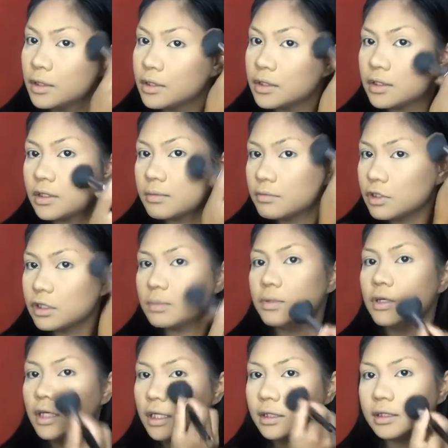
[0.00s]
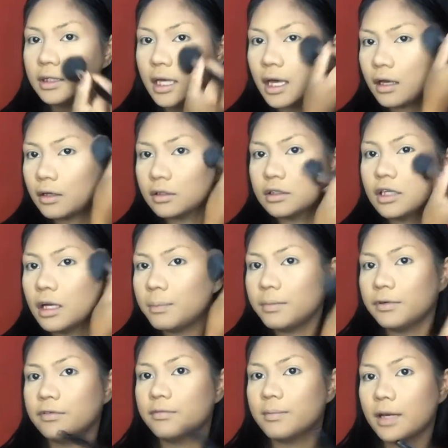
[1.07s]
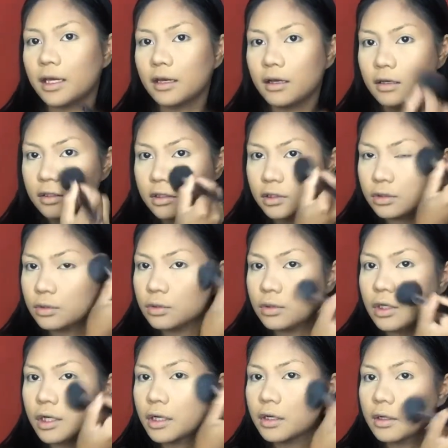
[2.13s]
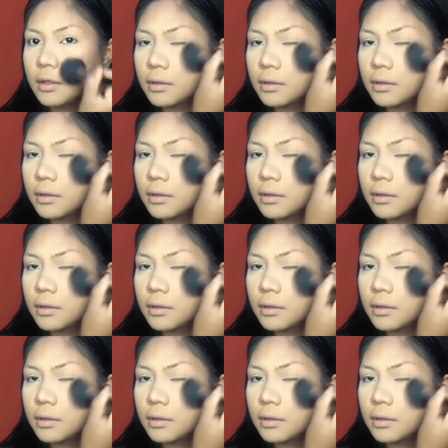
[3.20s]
So I'm just putting that on top of my contour,